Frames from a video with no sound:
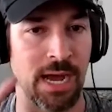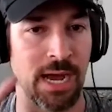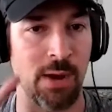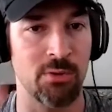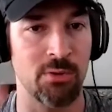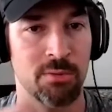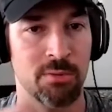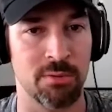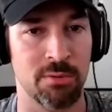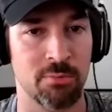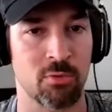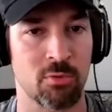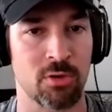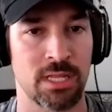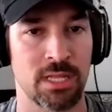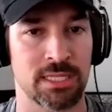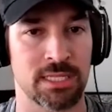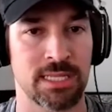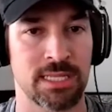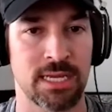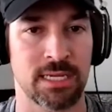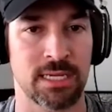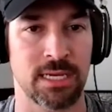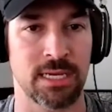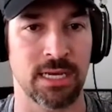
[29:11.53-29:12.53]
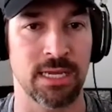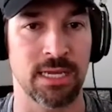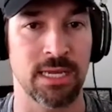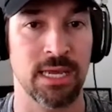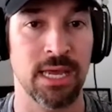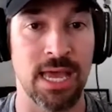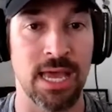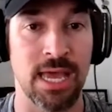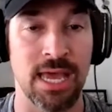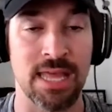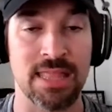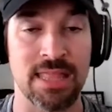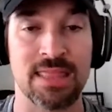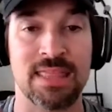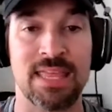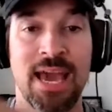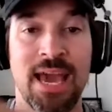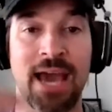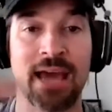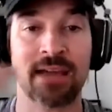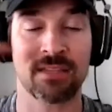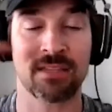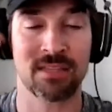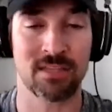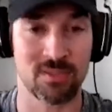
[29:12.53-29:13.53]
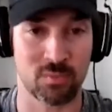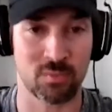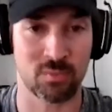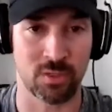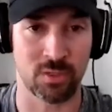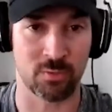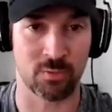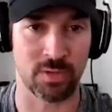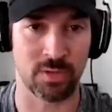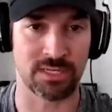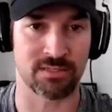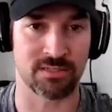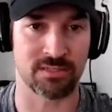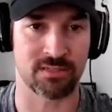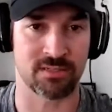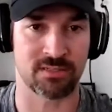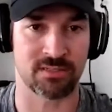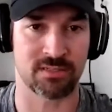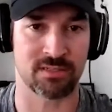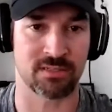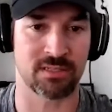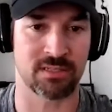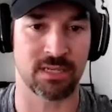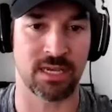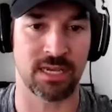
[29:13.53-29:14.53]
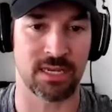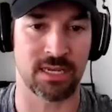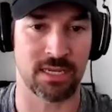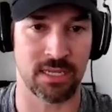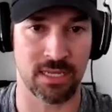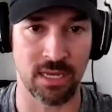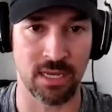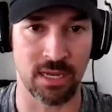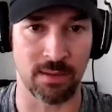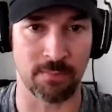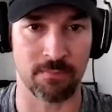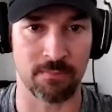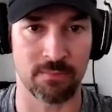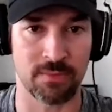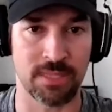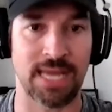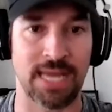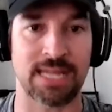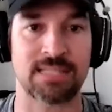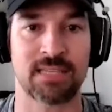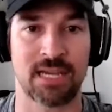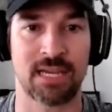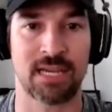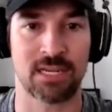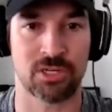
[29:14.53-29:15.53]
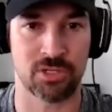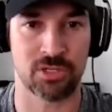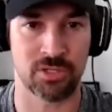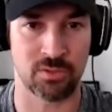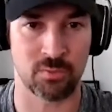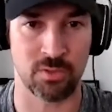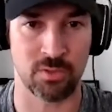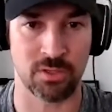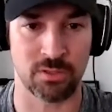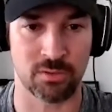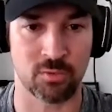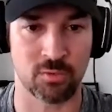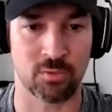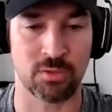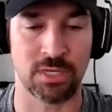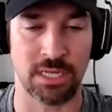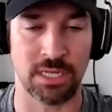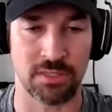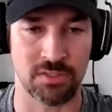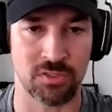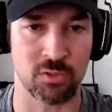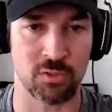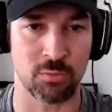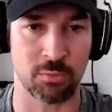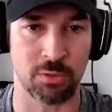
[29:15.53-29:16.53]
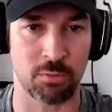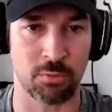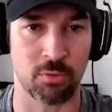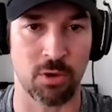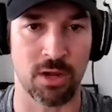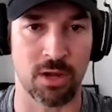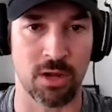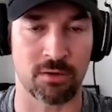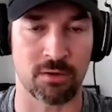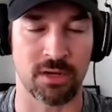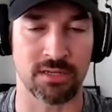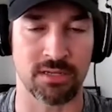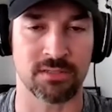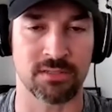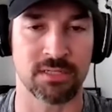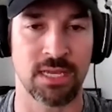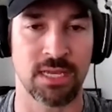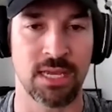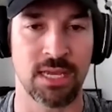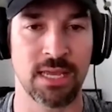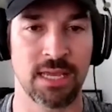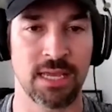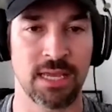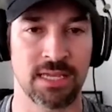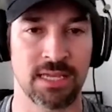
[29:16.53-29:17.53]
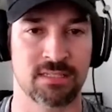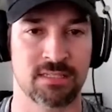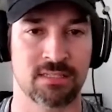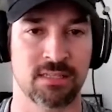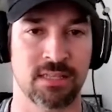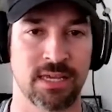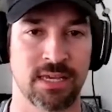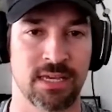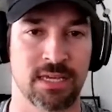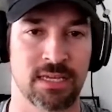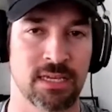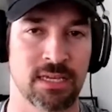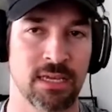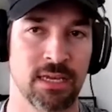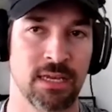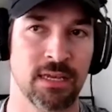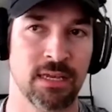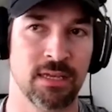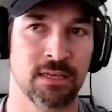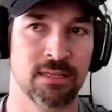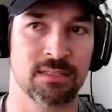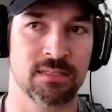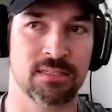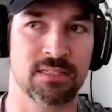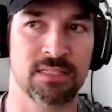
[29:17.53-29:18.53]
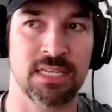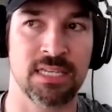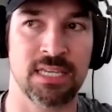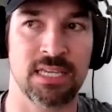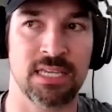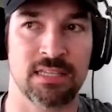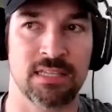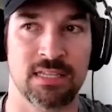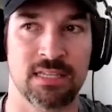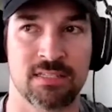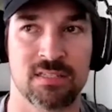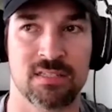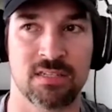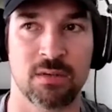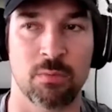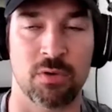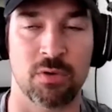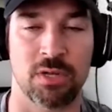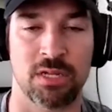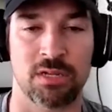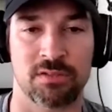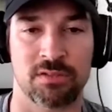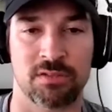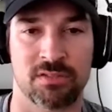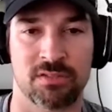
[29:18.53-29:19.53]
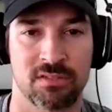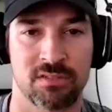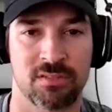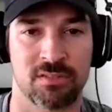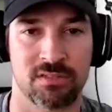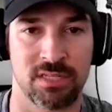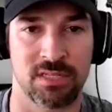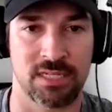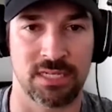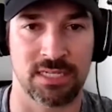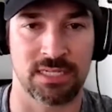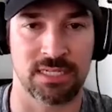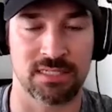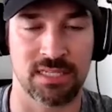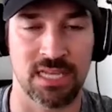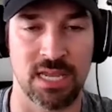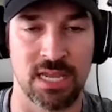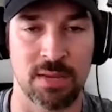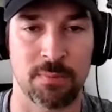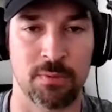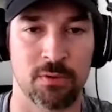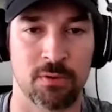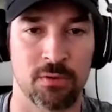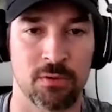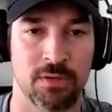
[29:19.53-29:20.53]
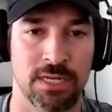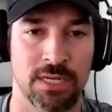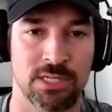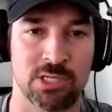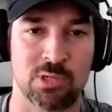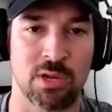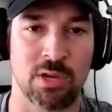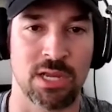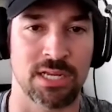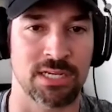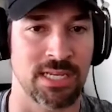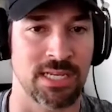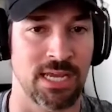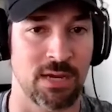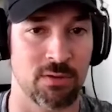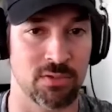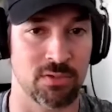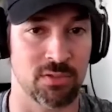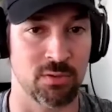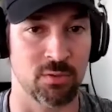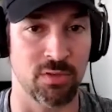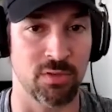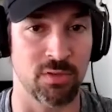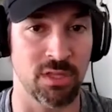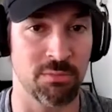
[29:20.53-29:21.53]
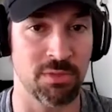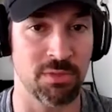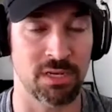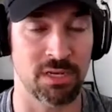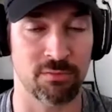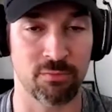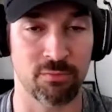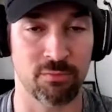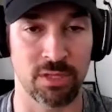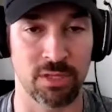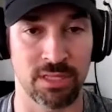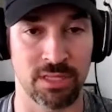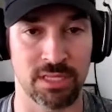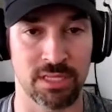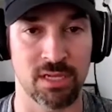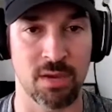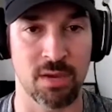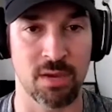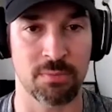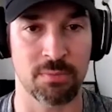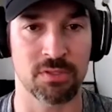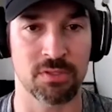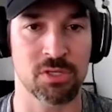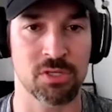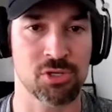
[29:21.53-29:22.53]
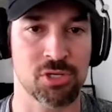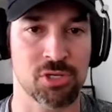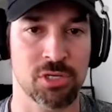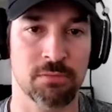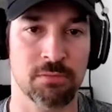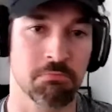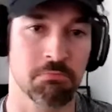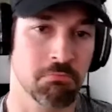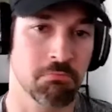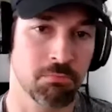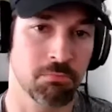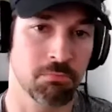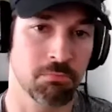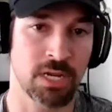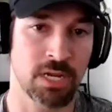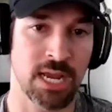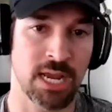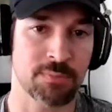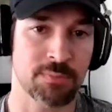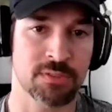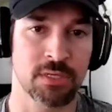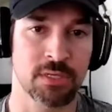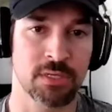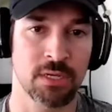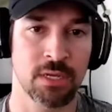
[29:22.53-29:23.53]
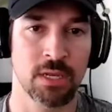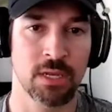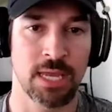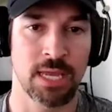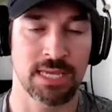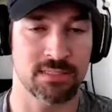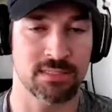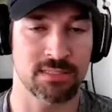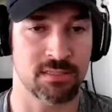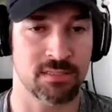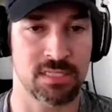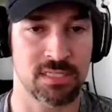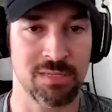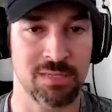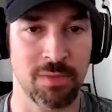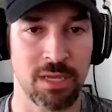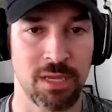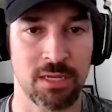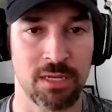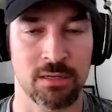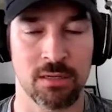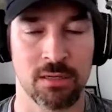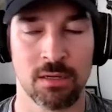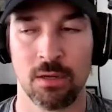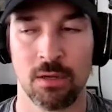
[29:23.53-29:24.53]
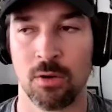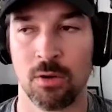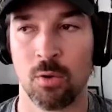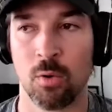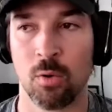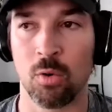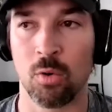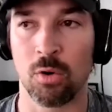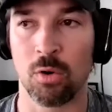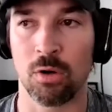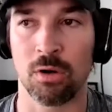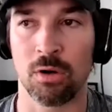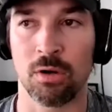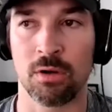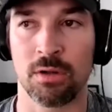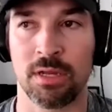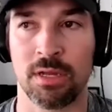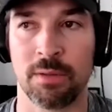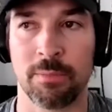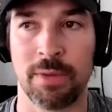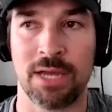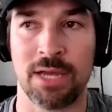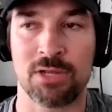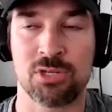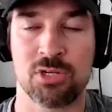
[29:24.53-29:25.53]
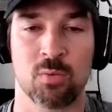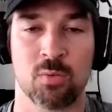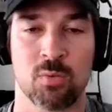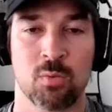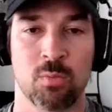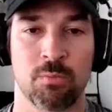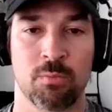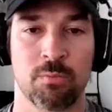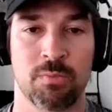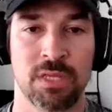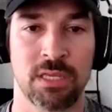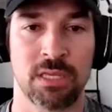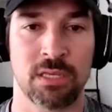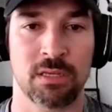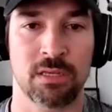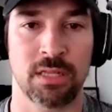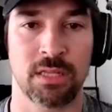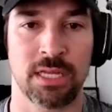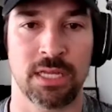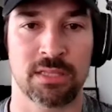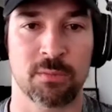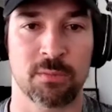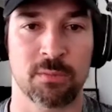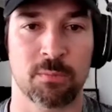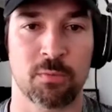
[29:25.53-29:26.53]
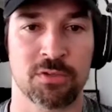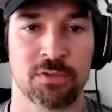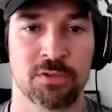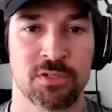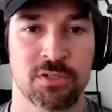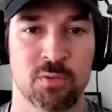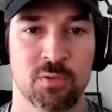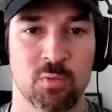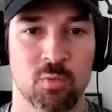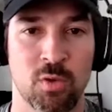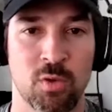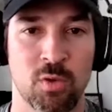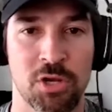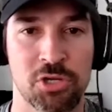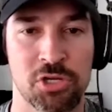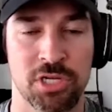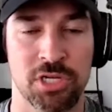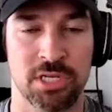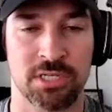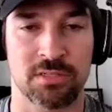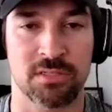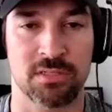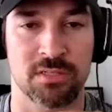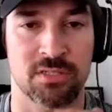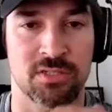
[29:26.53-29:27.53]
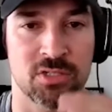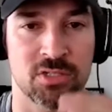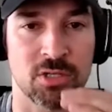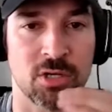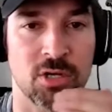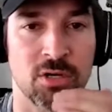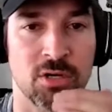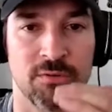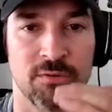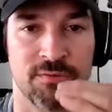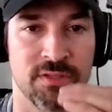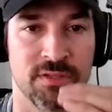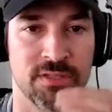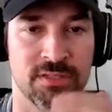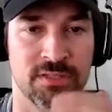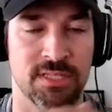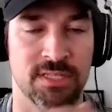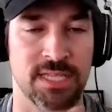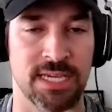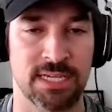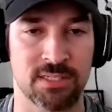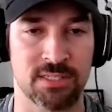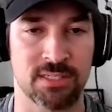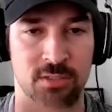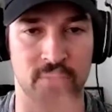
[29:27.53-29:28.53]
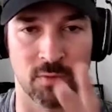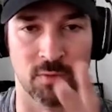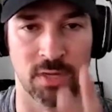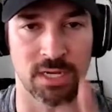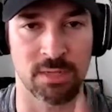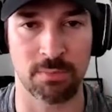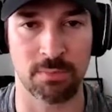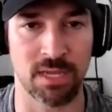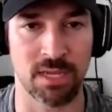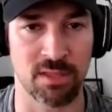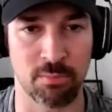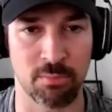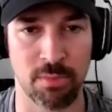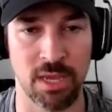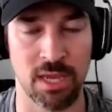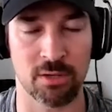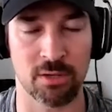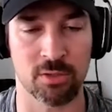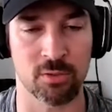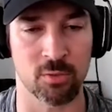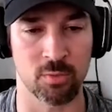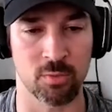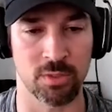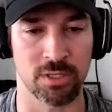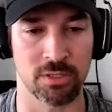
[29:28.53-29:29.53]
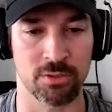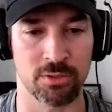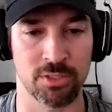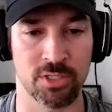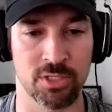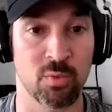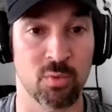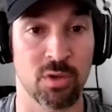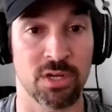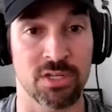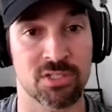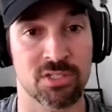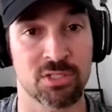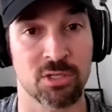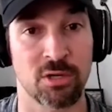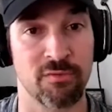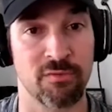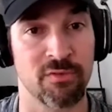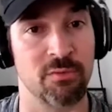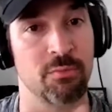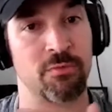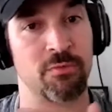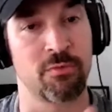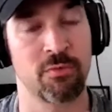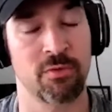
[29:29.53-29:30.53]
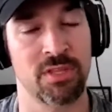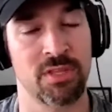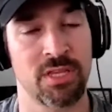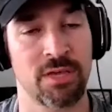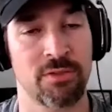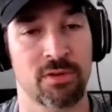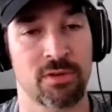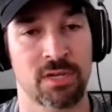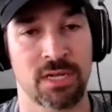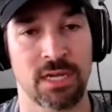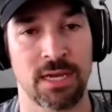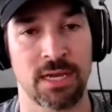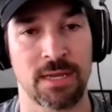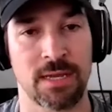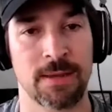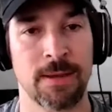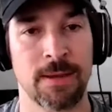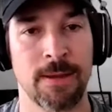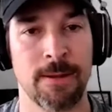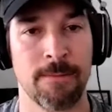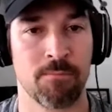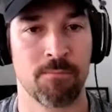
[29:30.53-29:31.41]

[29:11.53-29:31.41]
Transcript: I want to be more like that guy. And that is what raises society up. That's actually what creates human progress is like seeing that someone else is an example and trying to outdo them in a friendly competition, perhaps as a teammate. Or imagine being like the person rushing to solve this next great mathematical riddle. You want to solve it before the other guy.